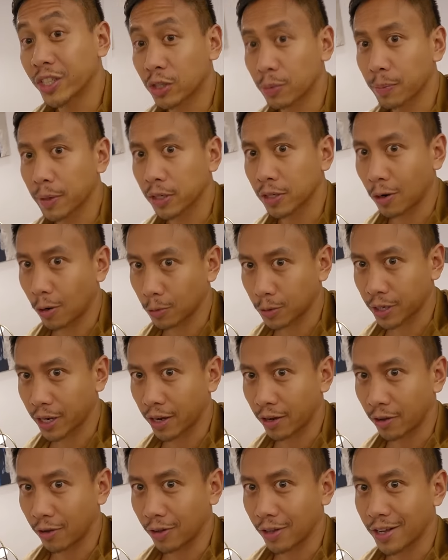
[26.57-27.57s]
Richmond
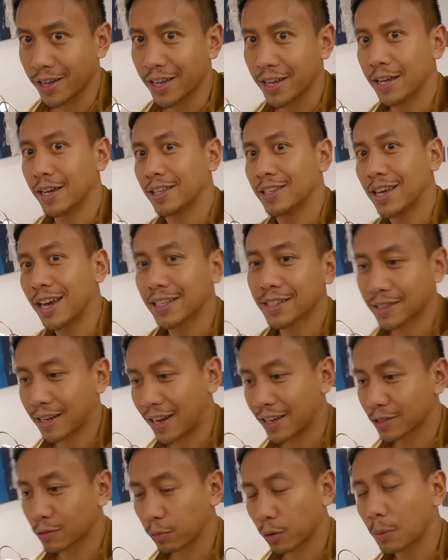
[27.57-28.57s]
Hotel. Yes,
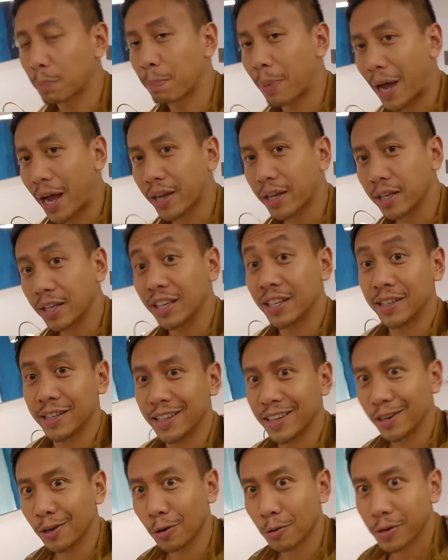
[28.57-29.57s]
guys, we're back
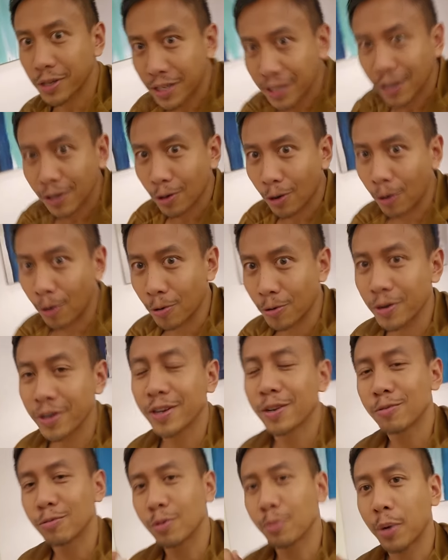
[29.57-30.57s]
in Iloilo.
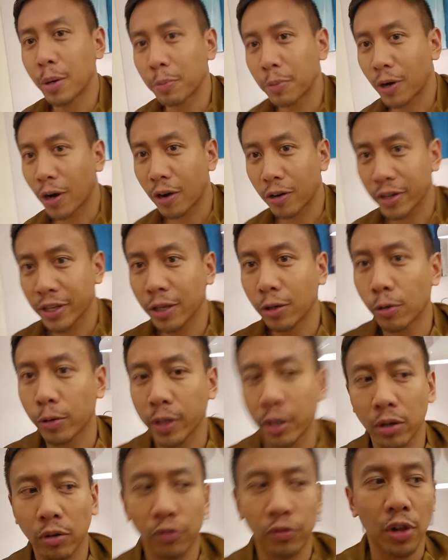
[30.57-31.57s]
Remember our
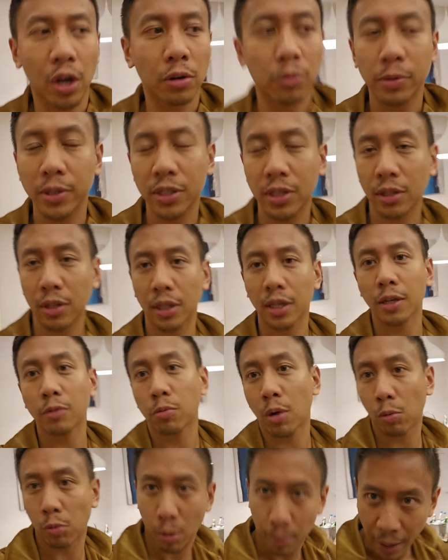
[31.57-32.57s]
Iloilo vlog recently?
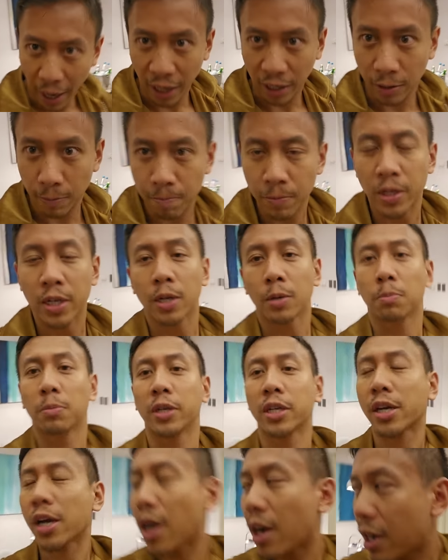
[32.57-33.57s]
Well, we're back
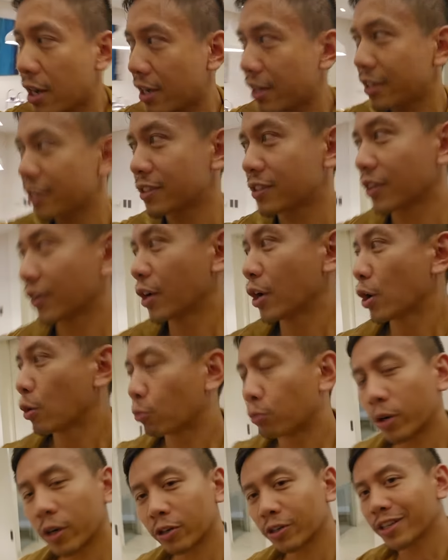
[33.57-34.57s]
because
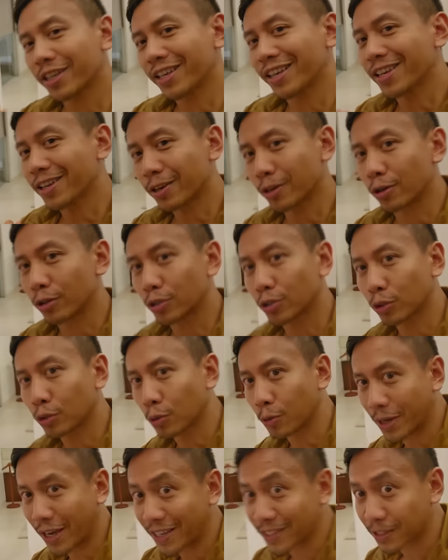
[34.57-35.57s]
we're here to
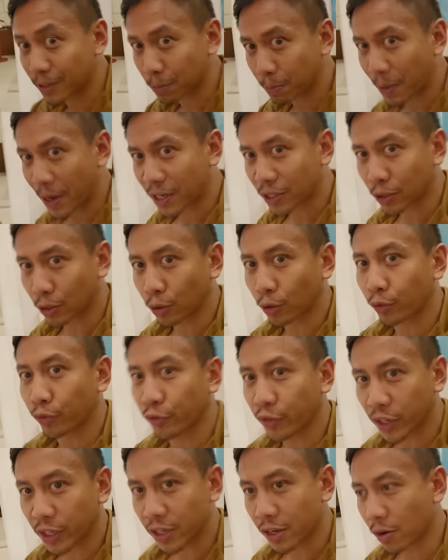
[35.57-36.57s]
do a special
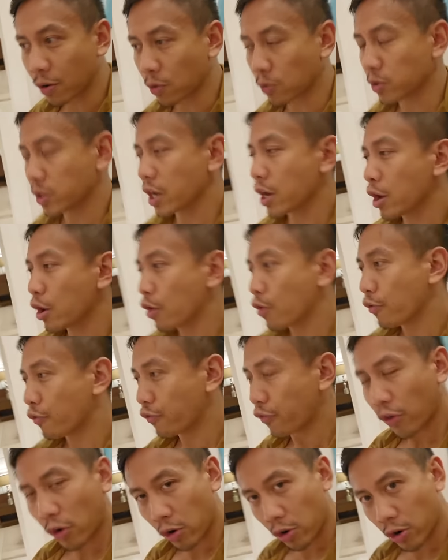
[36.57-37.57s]
video
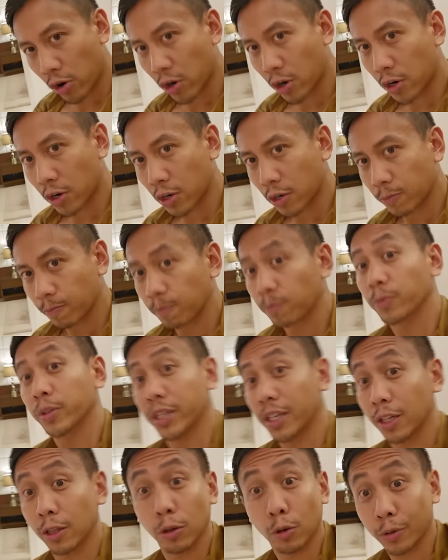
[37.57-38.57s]
for
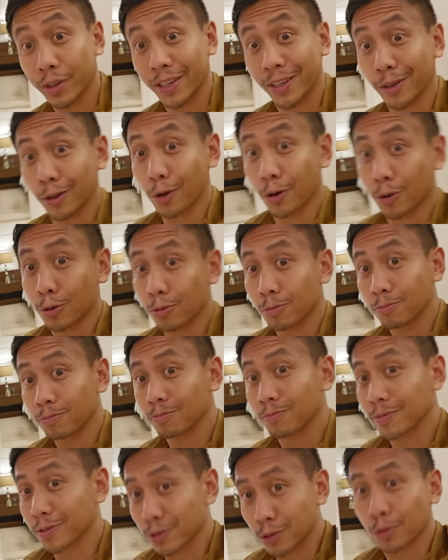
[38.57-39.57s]

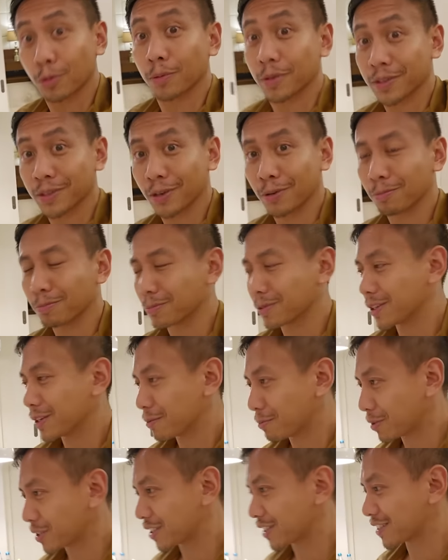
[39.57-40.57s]
Iloilo tourism,
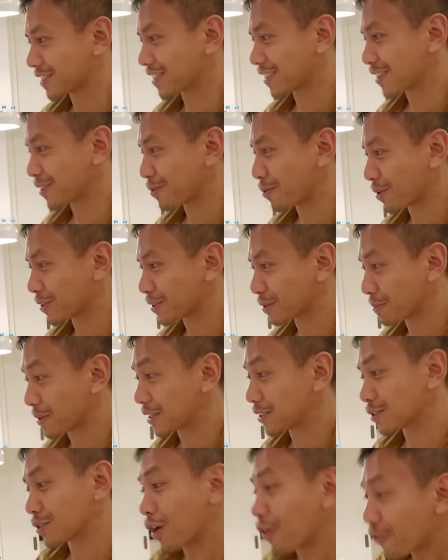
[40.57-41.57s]
which is going to
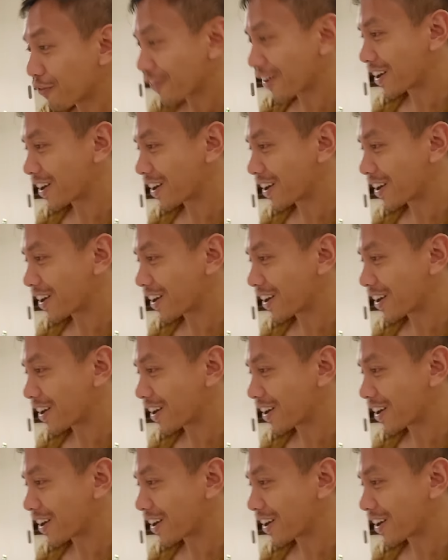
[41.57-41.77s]
be so